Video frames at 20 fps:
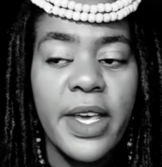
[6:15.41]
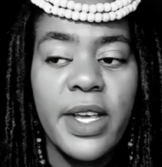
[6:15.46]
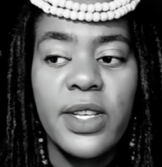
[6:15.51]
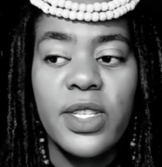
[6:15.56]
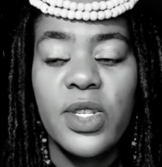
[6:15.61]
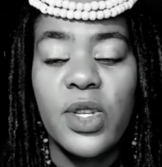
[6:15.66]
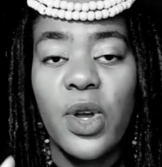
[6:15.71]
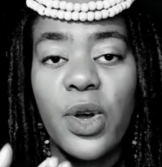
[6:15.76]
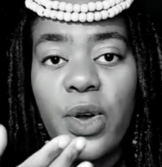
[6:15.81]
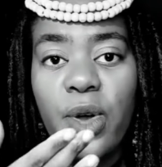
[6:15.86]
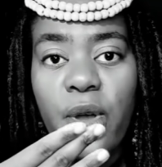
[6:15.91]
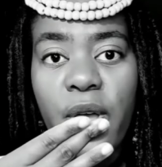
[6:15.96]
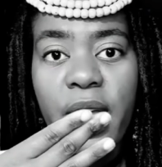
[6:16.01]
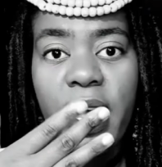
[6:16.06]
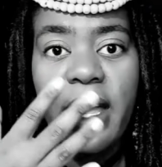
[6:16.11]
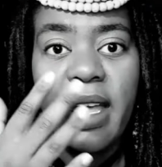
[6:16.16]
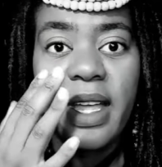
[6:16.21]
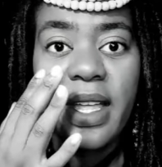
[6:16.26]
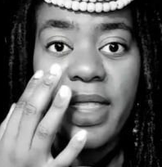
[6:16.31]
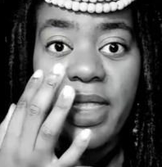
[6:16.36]
So
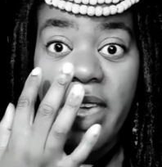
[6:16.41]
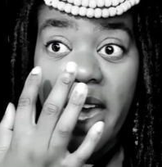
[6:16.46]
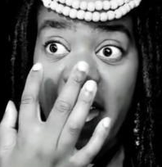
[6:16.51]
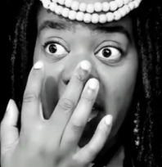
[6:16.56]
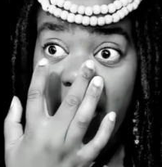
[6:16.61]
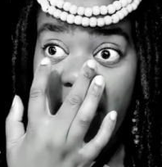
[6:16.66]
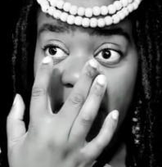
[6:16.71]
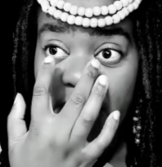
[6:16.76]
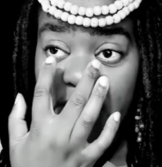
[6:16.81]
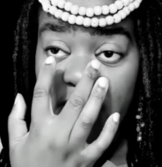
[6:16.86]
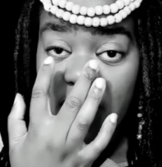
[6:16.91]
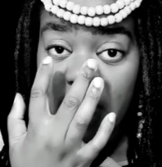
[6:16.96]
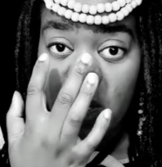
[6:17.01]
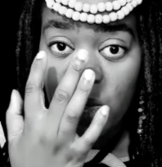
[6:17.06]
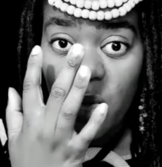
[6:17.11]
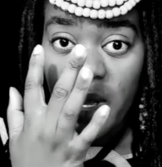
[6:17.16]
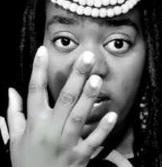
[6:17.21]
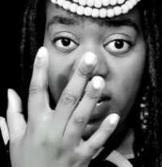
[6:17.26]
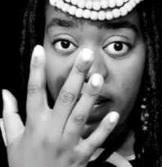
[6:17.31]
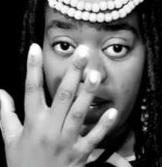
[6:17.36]
the eyes
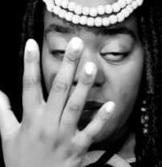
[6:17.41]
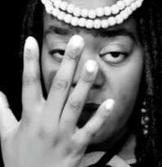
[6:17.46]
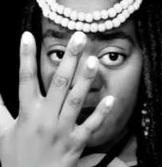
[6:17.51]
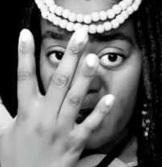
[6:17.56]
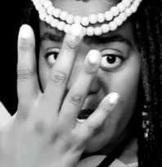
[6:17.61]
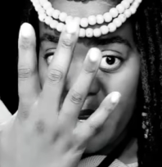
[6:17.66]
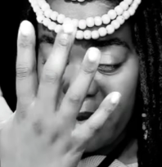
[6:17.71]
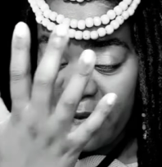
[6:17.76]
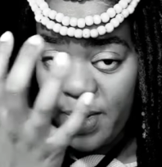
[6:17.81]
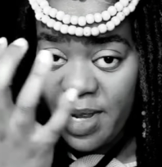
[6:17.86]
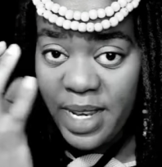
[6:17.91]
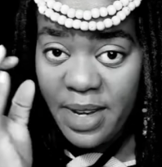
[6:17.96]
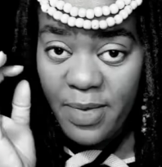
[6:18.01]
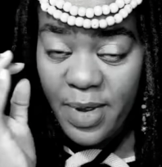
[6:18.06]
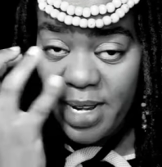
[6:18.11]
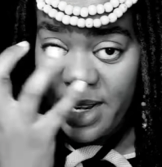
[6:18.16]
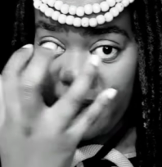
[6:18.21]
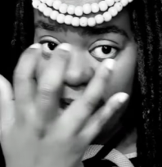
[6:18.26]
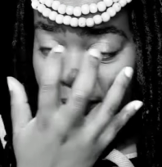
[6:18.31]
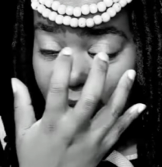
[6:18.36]
as well,
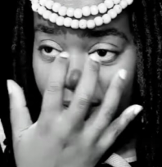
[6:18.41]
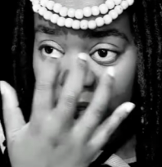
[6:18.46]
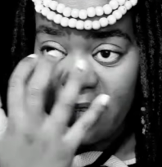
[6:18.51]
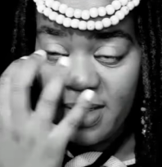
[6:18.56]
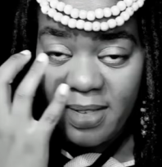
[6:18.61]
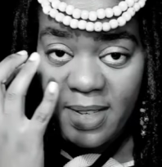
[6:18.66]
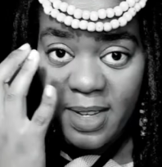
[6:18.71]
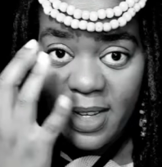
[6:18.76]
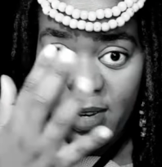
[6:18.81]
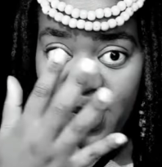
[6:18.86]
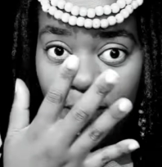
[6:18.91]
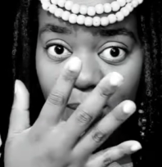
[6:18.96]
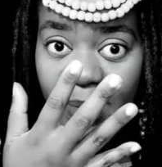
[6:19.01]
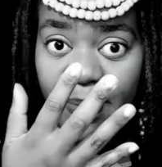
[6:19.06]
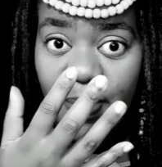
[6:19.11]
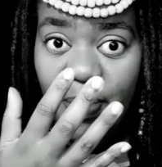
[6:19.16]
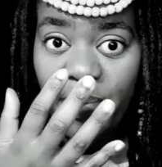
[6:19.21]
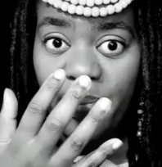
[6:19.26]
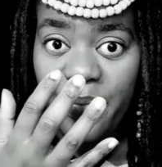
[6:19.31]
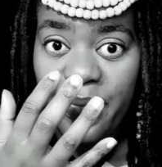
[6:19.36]
when you
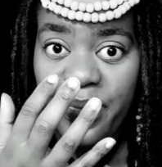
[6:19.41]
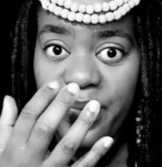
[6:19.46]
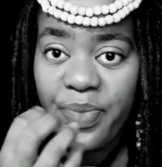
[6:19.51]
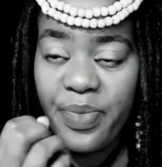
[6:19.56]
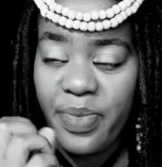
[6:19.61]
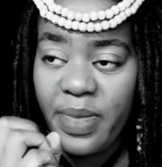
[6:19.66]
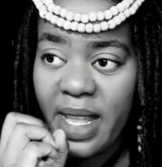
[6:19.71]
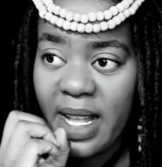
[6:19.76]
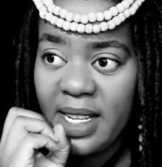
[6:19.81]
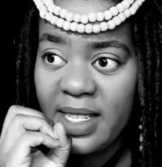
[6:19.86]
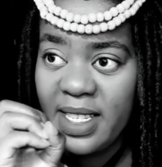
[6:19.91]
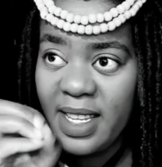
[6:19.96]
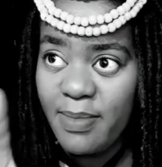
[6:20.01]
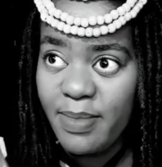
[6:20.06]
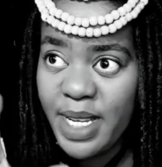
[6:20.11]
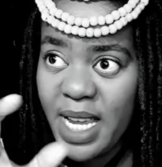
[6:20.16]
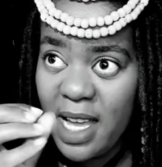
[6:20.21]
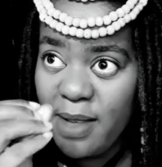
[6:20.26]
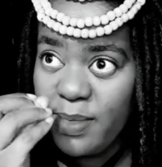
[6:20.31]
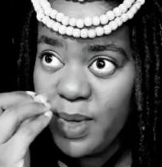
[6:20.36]
know,
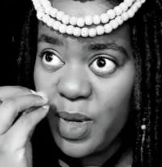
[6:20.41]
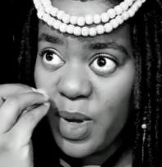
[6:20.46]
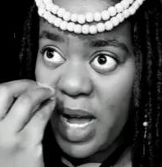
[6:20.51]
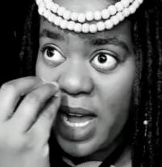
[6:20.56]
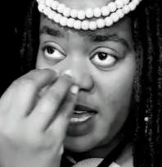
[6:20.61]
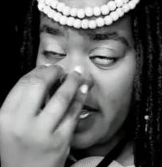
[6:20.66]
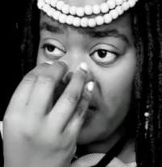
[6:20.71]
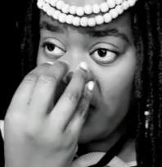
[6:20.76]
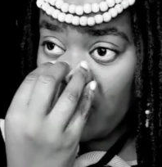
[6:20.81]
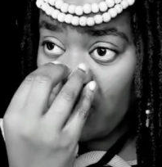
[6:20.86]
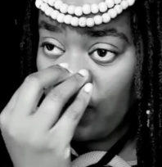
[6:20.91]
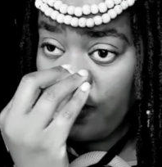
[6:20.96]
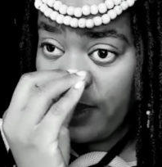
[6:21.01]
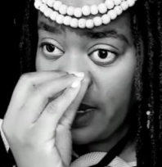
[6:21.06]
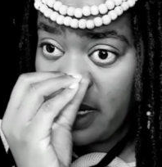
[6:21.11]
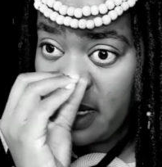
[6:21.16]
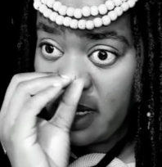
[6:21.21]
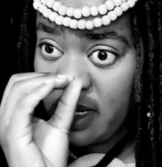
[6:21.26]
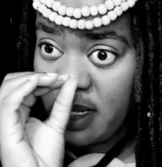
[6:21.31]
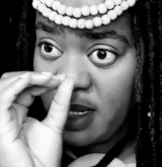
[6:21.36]
sometimes your eyes will
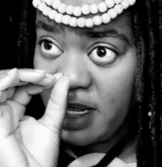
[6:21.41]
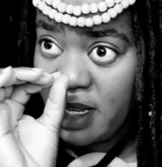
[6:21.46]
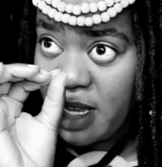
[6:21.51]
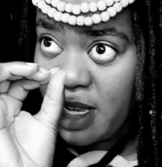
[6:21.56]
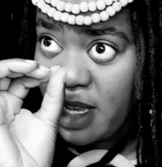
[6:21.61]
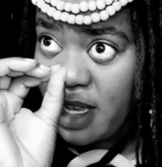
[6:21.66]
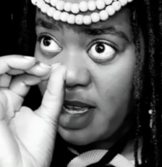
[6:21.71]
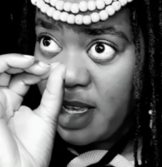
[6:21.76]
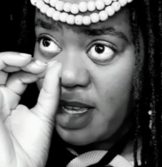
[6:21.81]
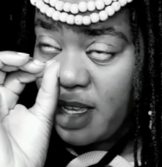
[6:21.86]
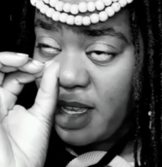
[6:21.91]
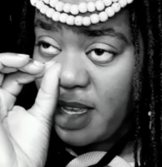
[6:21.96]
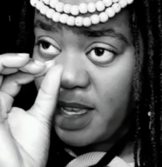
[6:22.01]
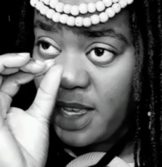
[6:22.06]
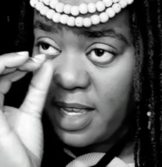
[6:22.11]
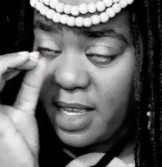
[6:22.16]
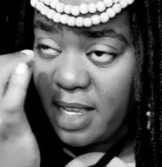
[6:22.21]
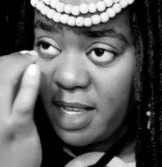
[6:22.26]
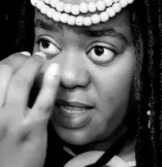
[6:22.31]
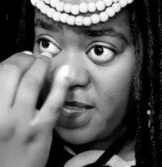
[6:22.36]
be,
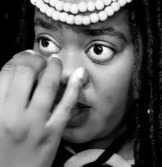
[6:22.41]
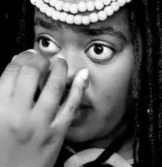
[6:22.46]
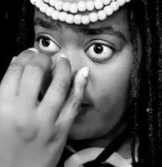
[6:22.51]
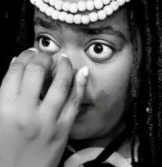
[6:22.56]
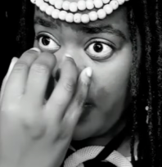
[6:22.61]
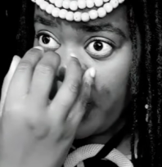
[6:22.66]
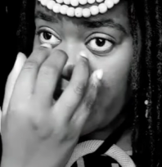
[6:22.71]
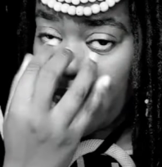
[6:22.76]
they'll be